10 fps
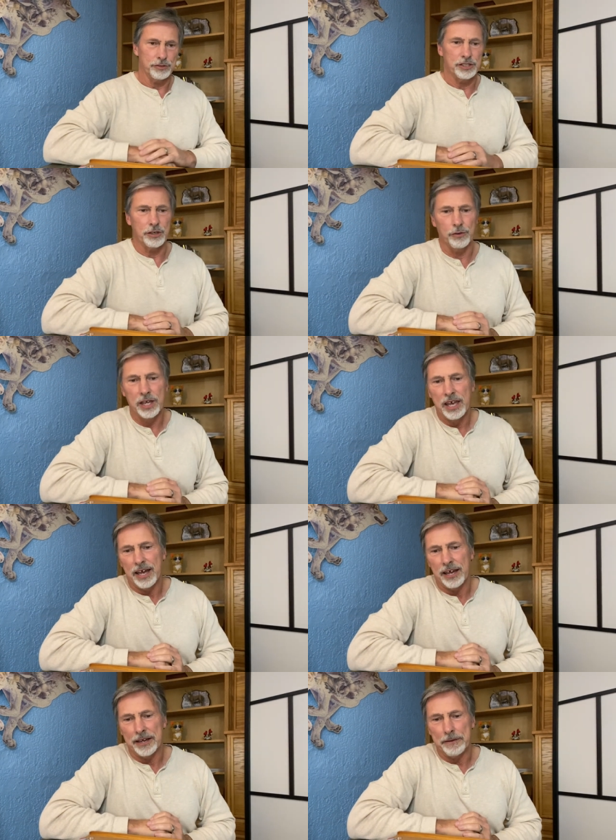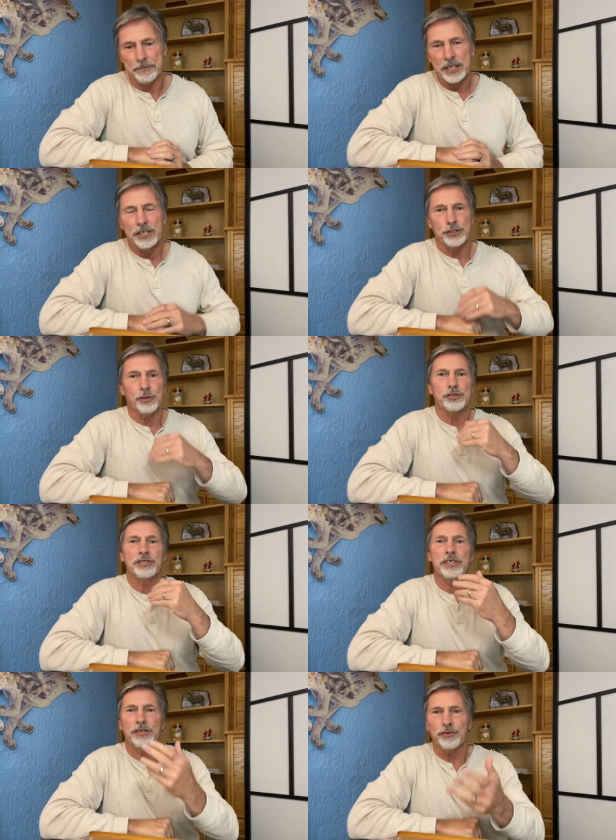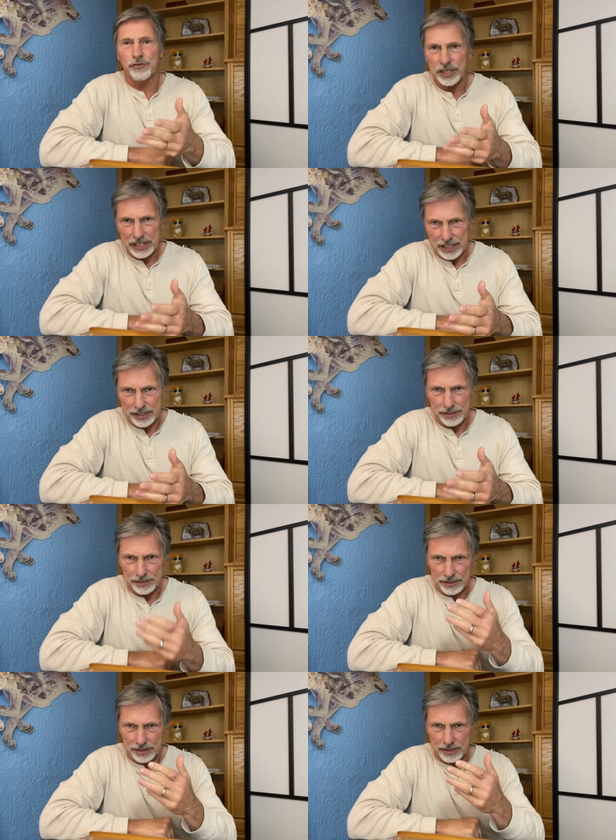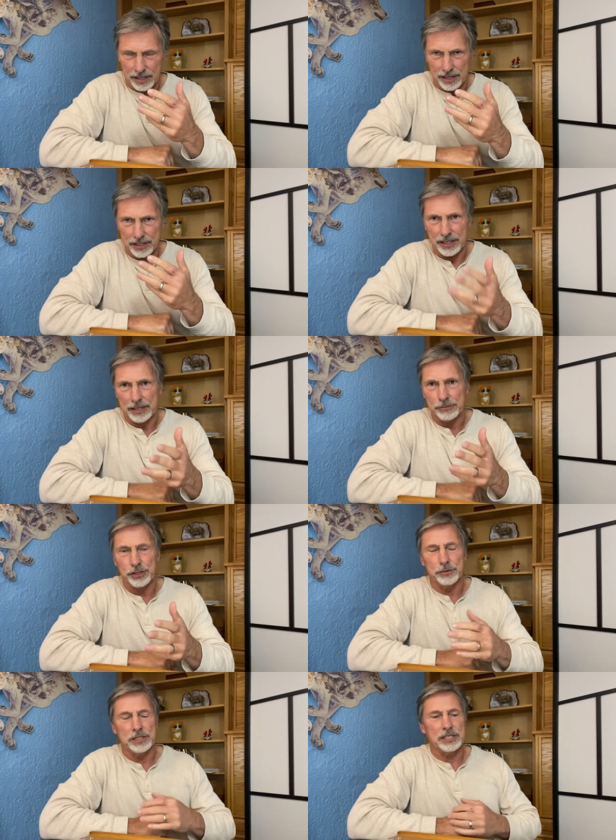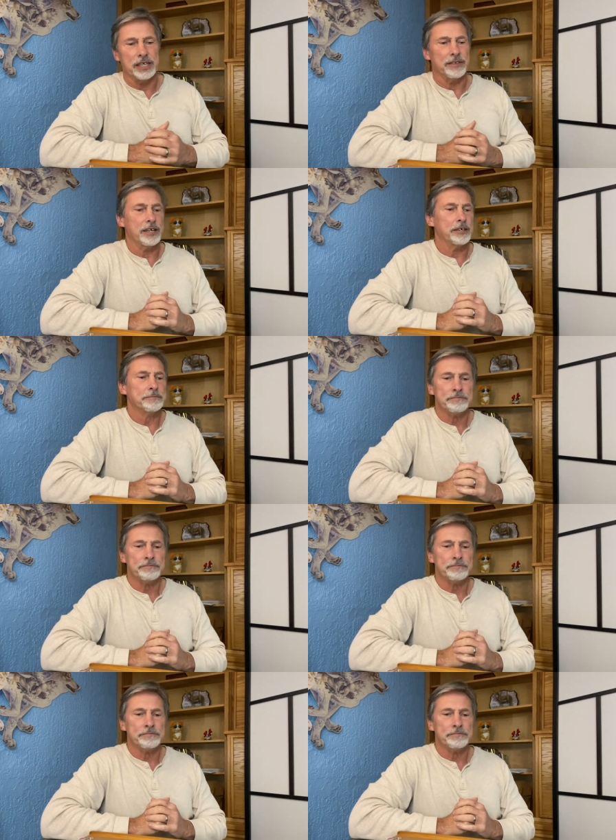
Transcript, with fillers: So um, so to the ingredient uh, claim she was saying there,